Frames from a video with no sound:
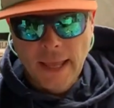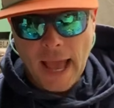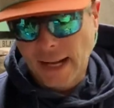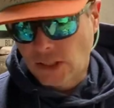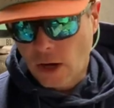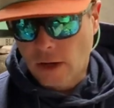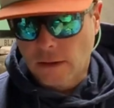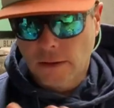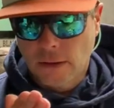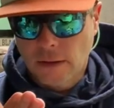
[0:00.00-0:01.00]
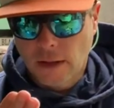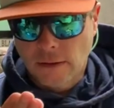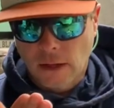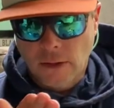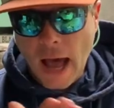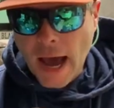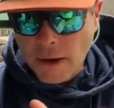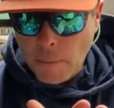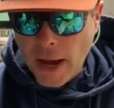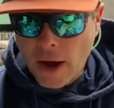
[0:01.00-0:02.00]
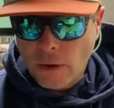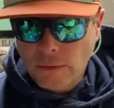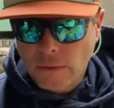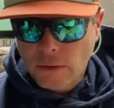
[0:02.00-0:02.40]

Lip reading: I could talk a lot about